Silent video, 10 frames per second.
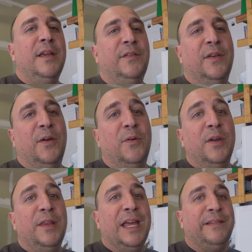So
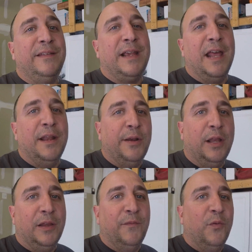that's kind of
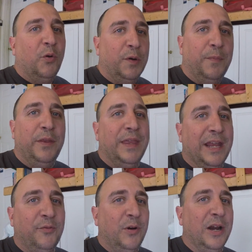null and void, but
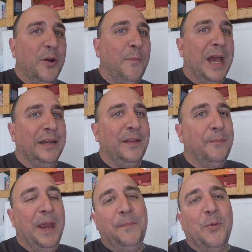that's where I go back to the
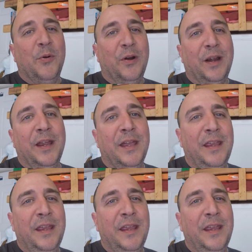paperwork,